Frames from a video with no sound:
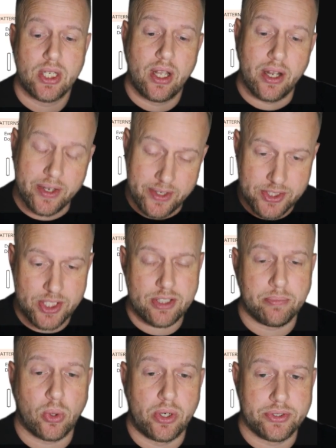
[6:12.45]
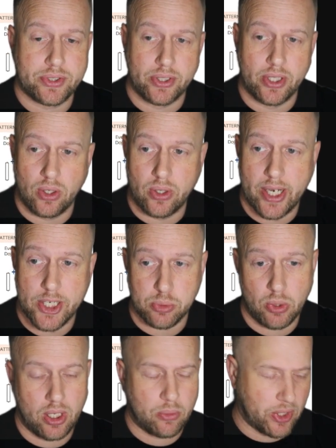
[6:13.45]
This is important to know as
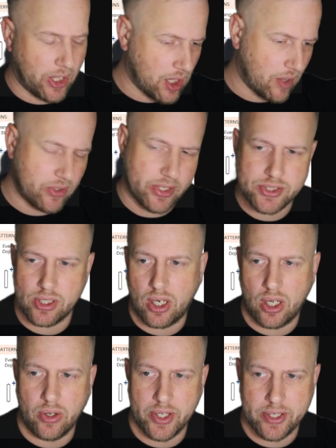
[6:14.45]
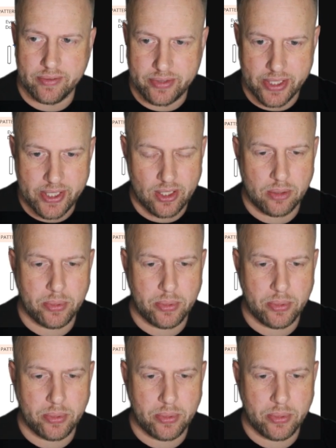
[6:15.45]
well. And we're going to cover this all in the video.